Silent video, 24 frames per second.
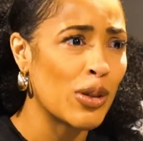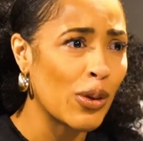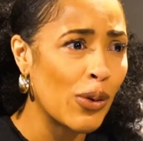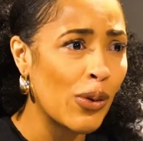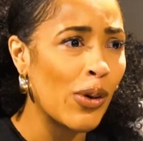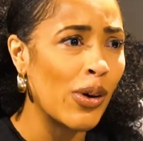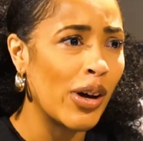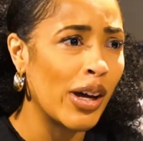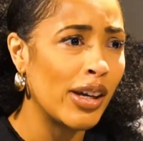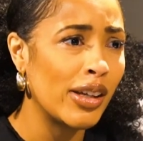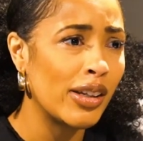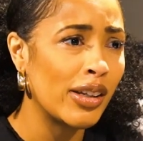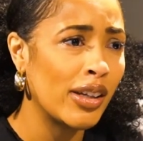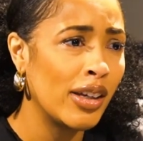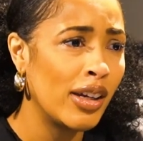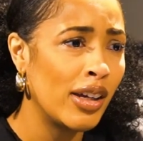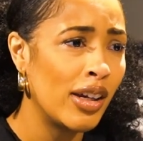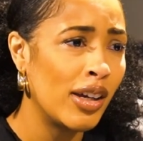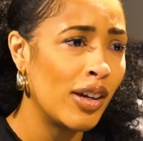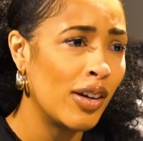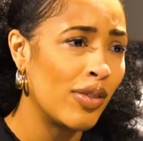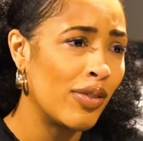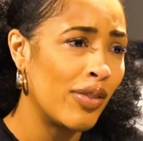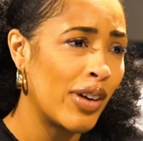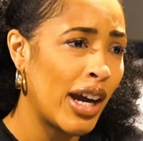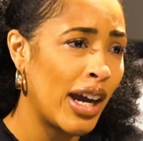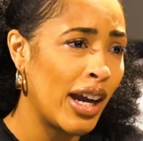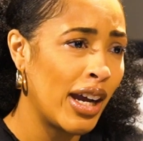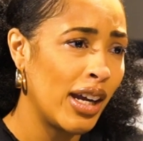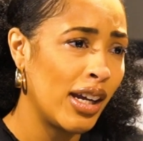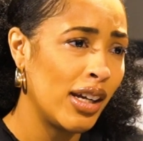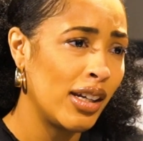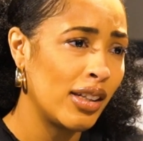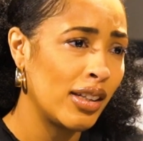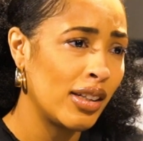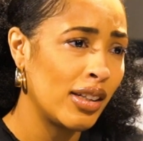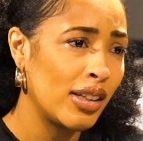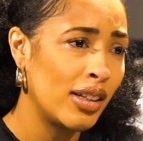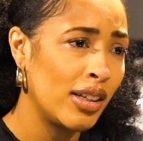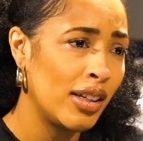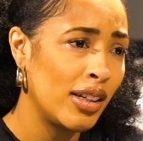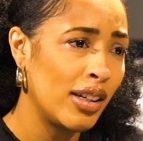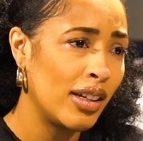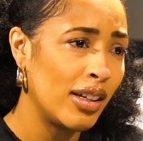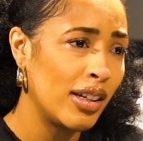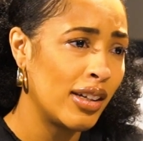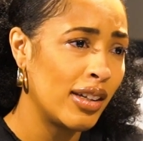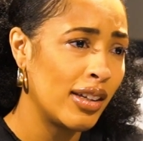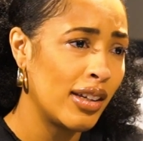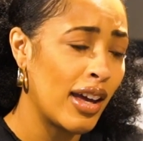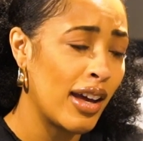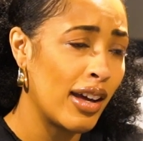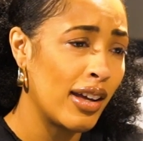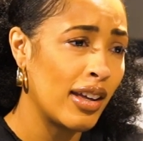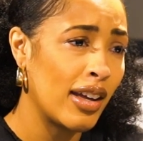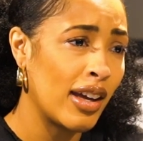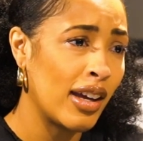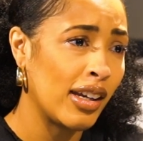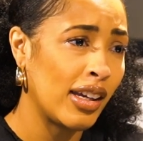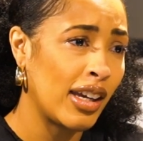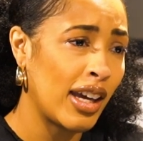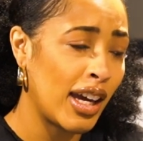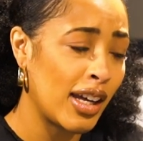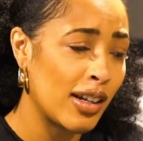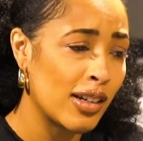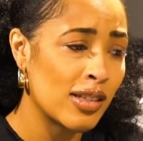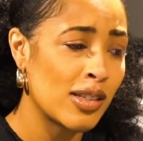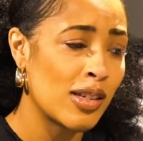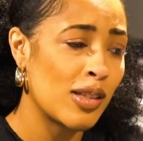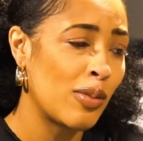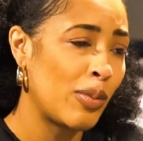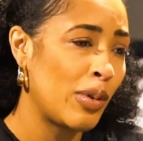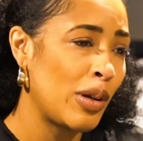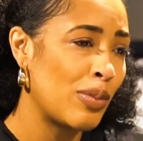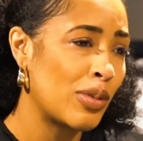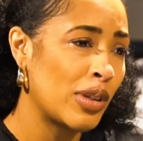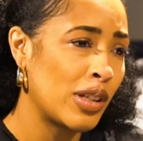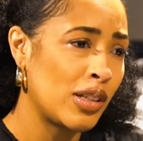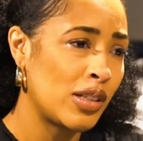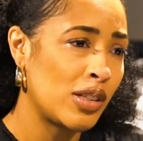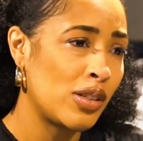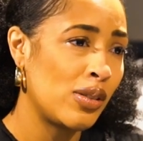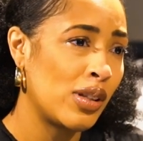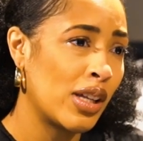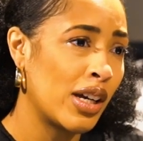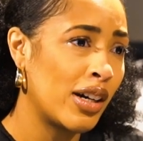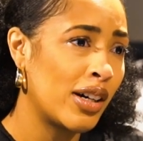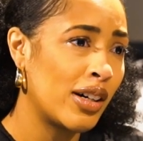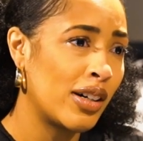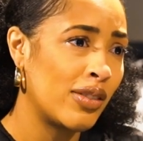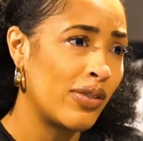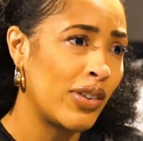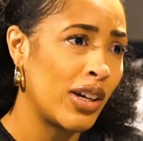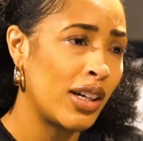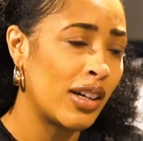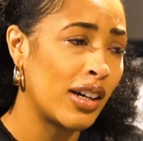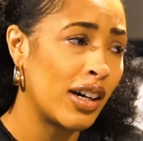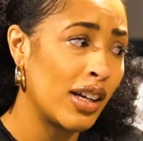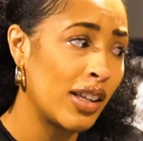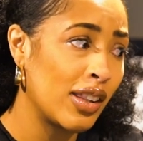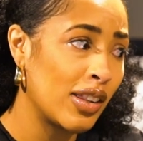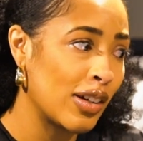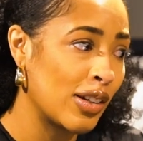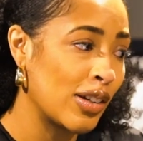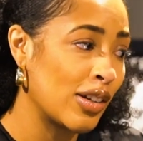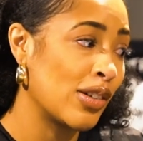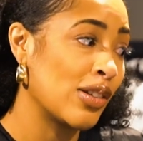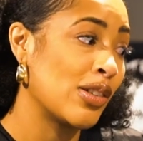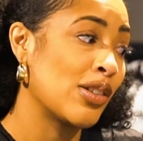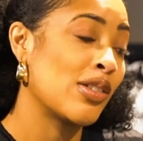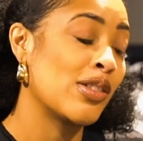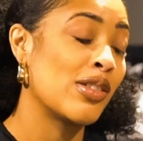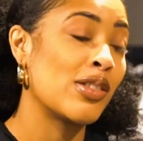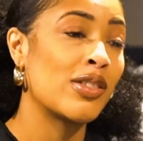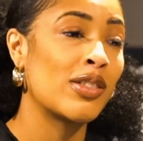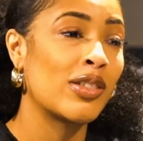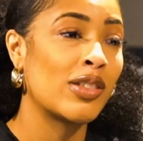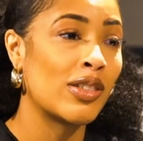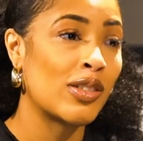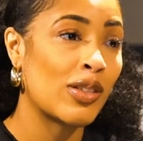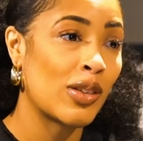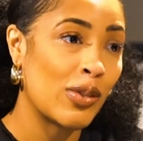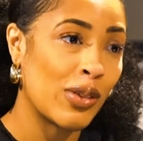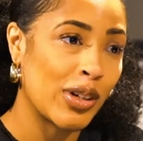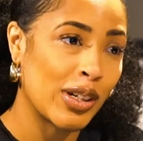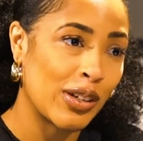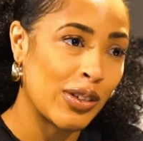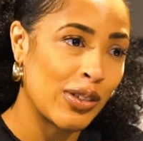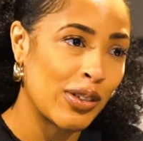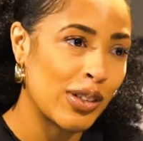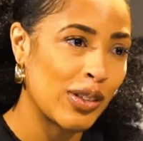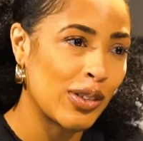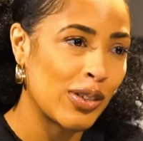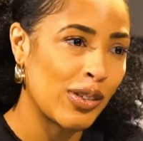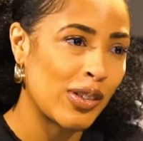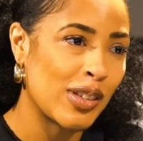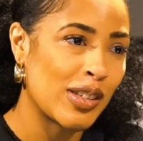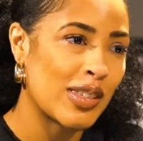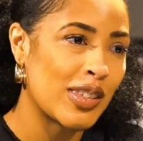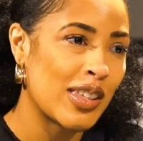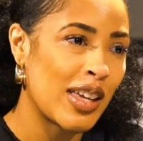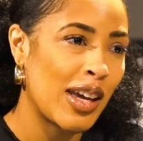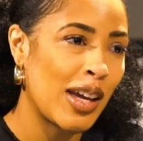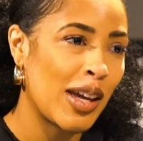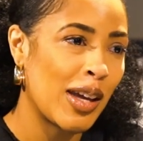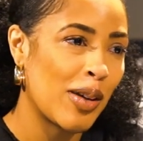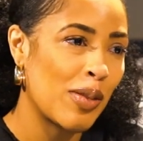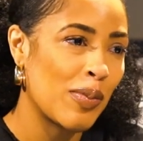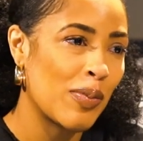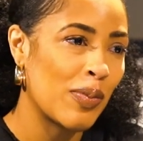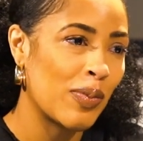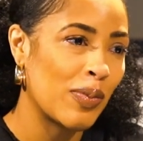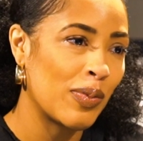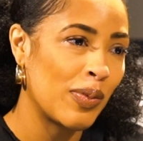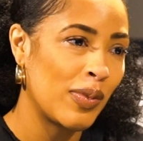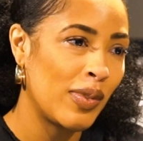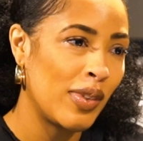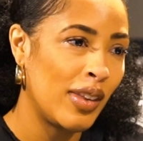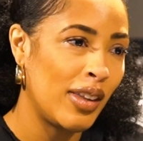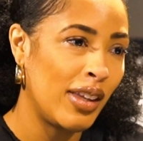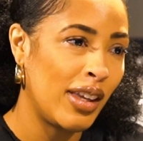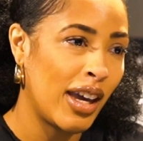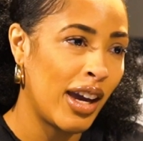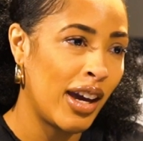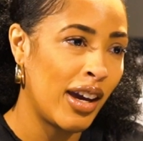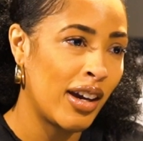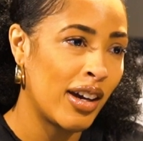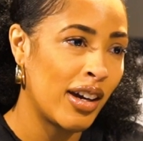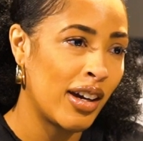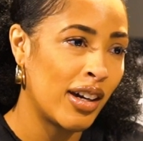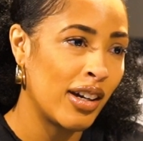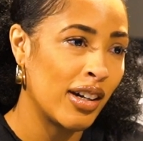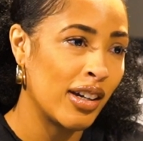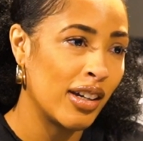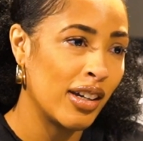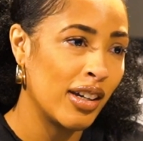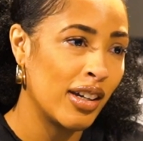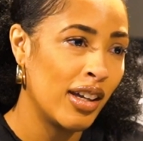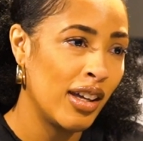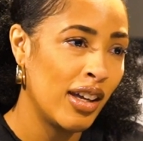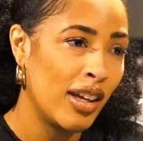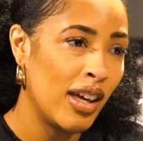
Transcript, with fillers: taught. Right, right, right, right. And cater to the people that you love and others who are going through the same. Absolutely, absolutely,